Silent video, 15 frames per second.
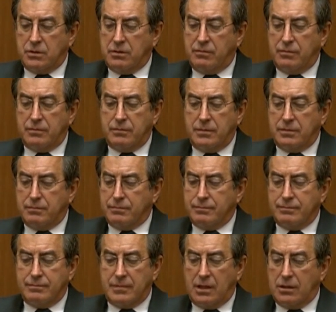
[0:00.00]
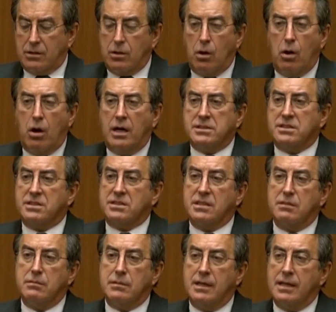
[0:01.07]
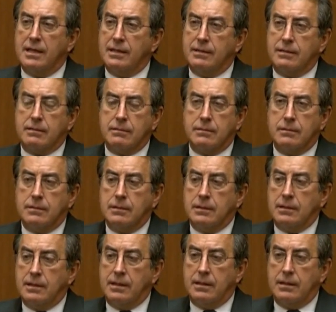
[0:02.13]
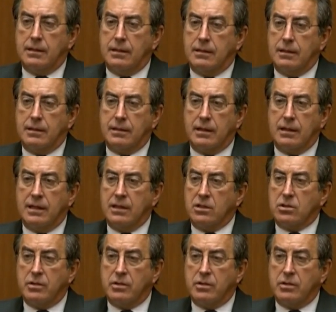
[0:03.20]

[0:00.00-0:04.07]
sort of lost and a little